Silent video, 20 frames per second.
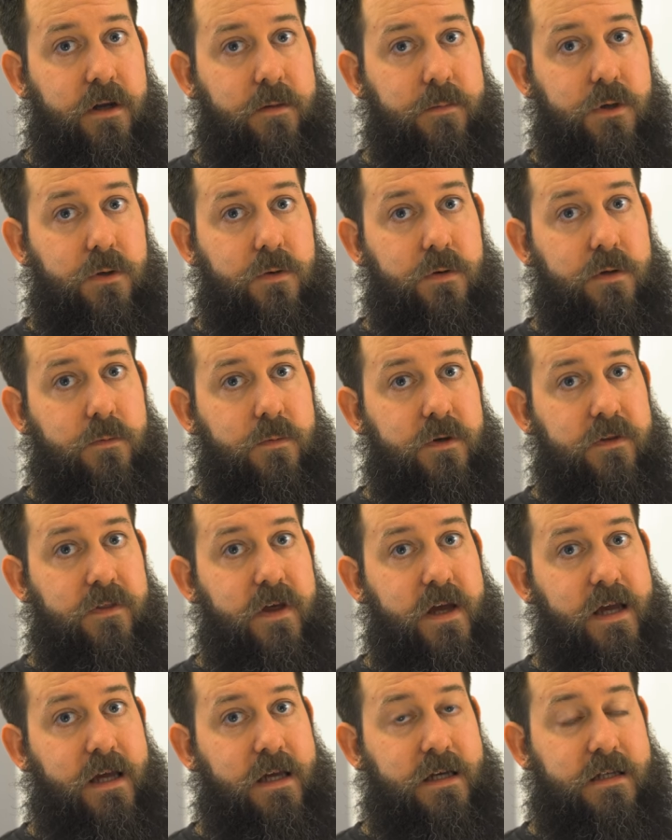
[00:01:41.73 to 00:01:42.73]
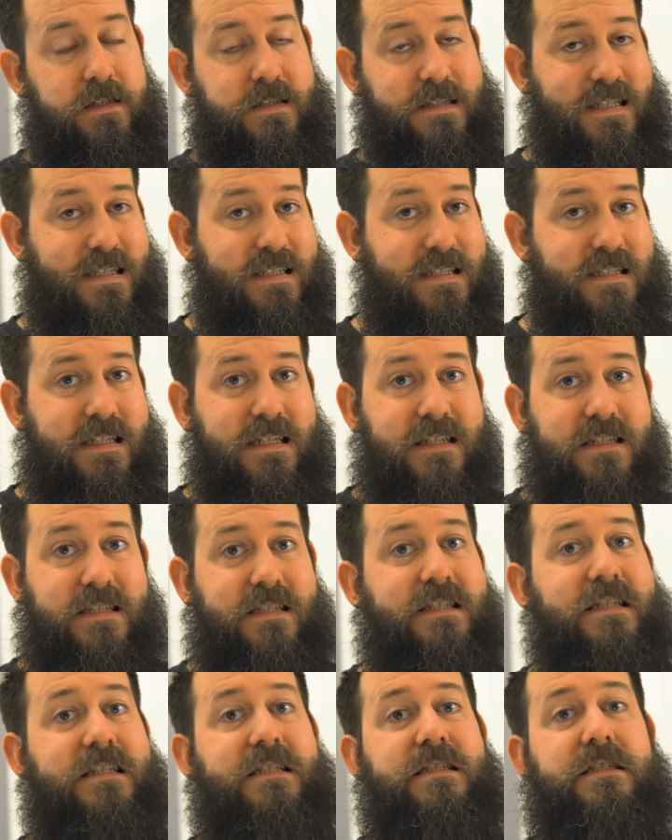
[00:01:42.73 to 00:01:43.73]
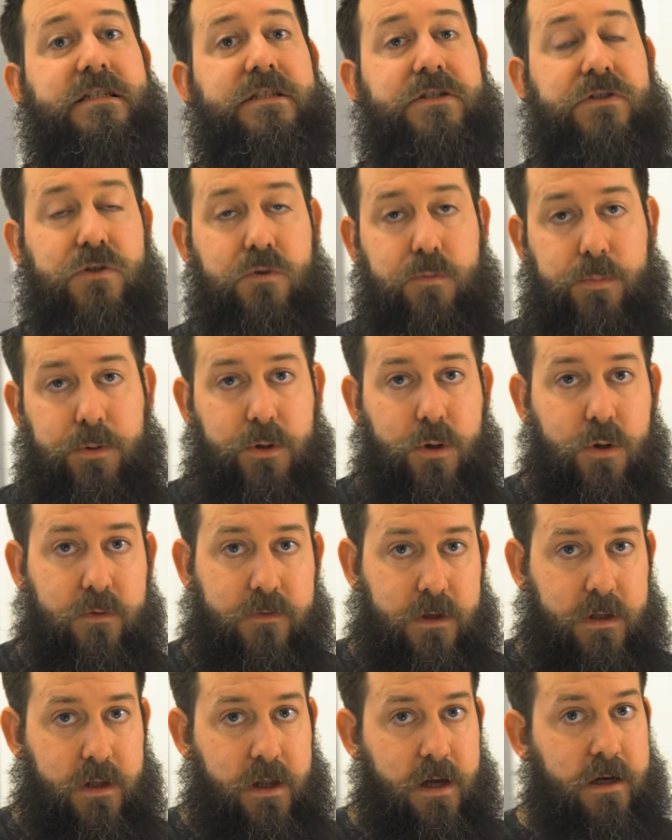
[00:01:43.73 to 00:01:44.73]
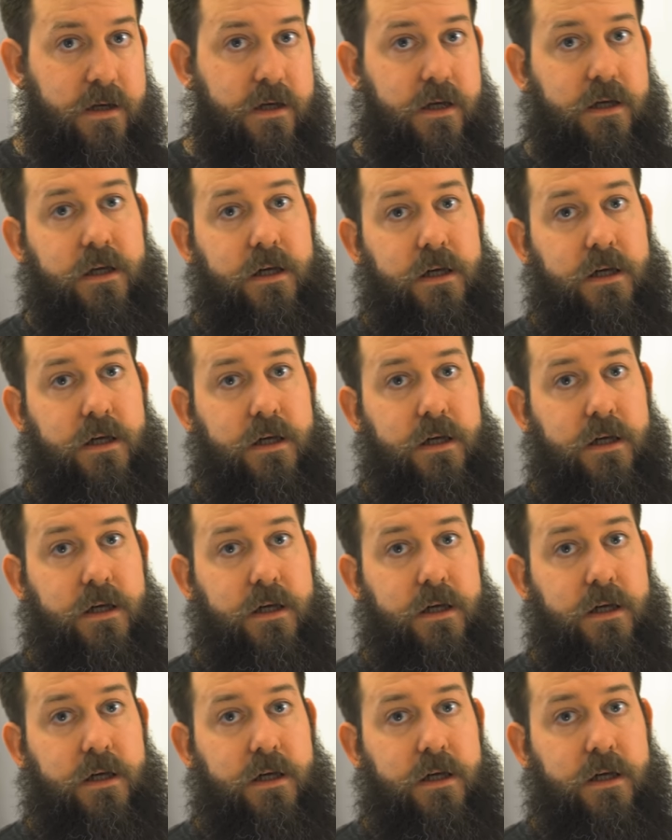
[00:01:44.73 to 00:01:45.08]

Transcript: I'm going with a 1660 Super overclock.